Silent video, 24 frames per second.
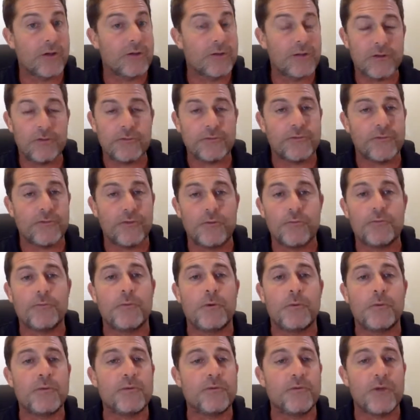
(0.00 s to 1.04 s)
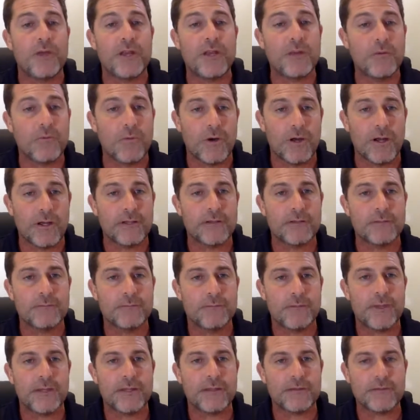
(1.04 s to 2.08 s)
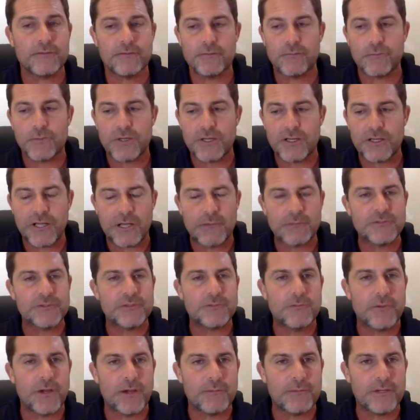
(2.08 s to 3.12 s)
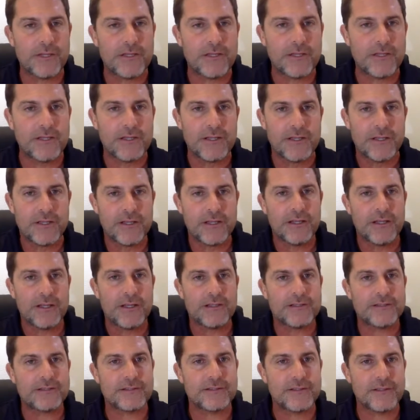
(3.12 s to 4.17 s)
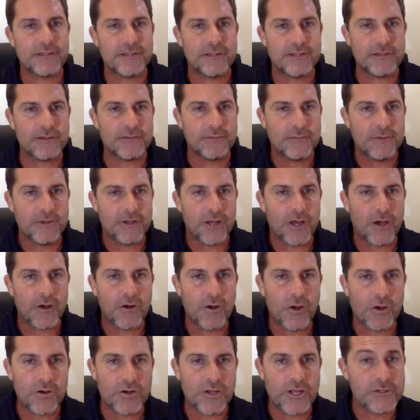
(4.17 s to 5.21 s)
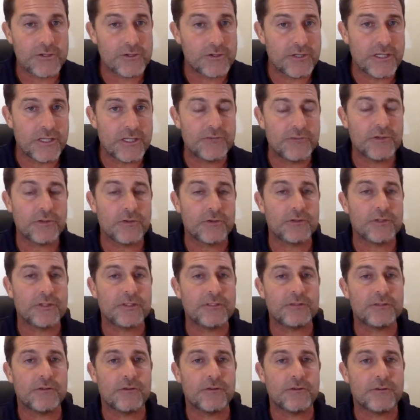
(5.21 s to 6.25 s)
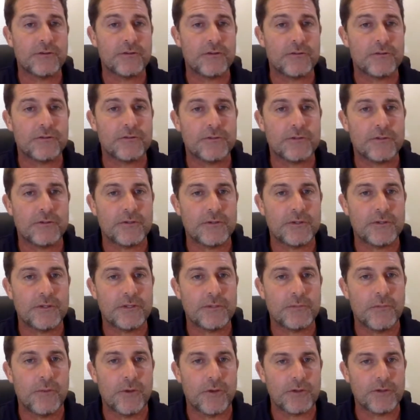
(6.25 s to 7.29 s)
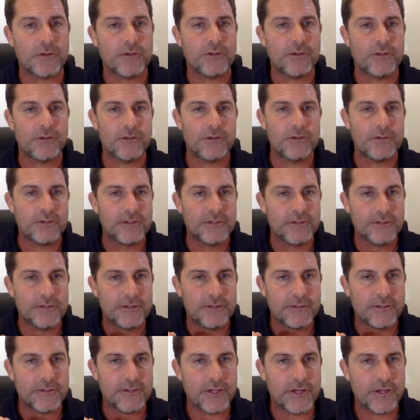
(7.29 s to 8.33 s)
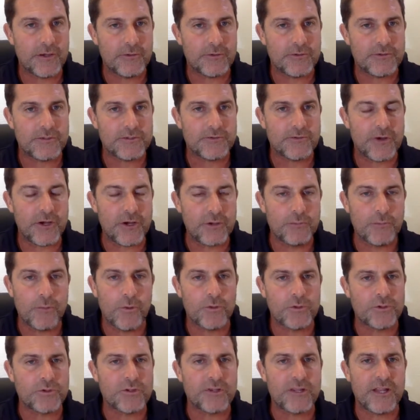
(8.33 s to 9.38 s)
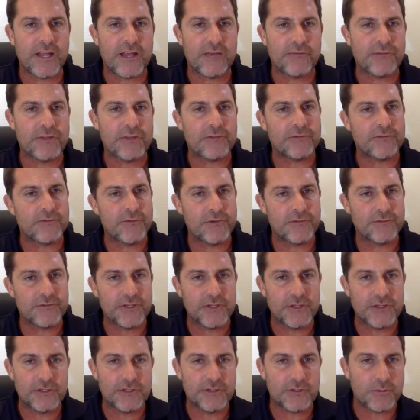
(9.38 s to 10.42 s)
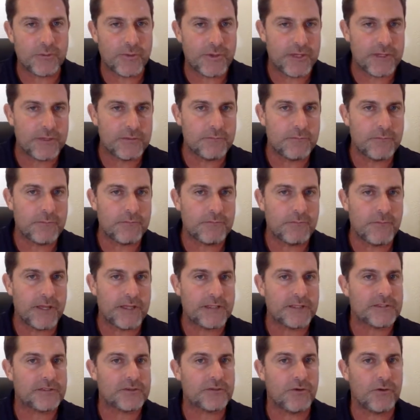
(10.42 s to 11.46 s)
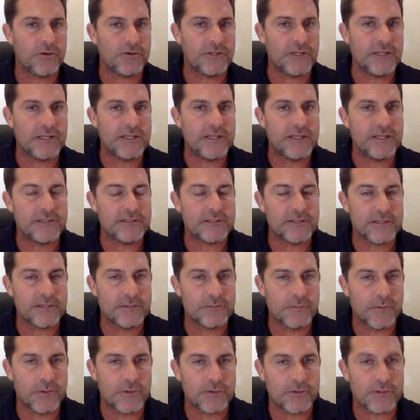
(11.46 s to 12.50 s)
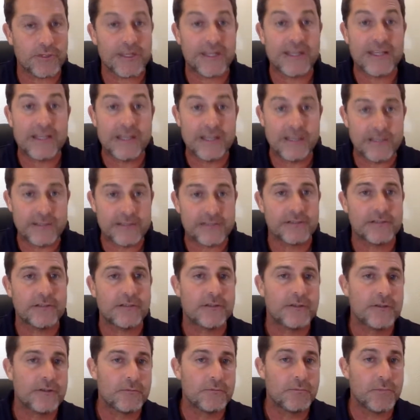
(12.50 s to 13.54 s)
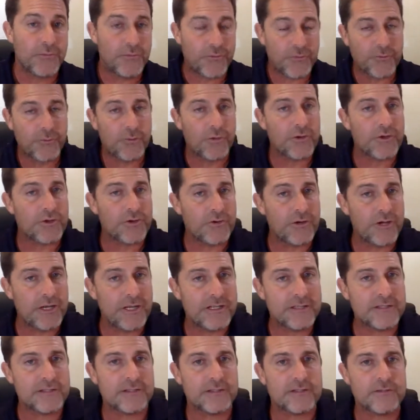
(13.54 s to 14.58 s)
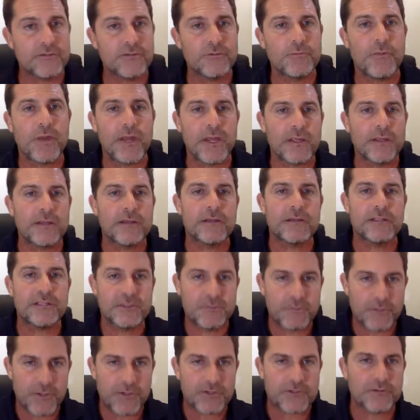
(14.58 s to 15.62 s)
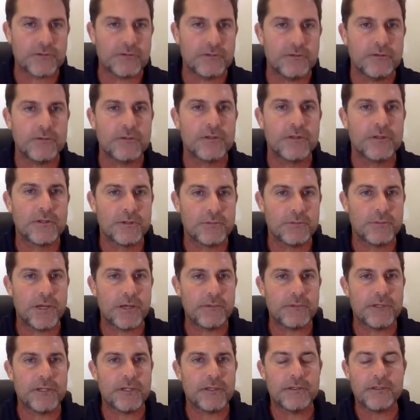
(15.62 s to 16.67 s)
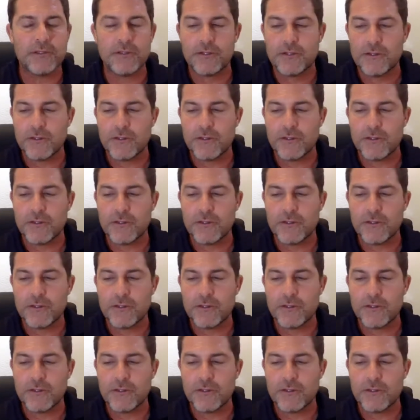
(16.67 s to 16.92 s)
Not probably for any wine, but when it comes to bubbly, it's how long can you leave it in the bottle. You know, it's very important to have that 15, 20 months on the lees in the bottle at least before you release it to make a special bubbly.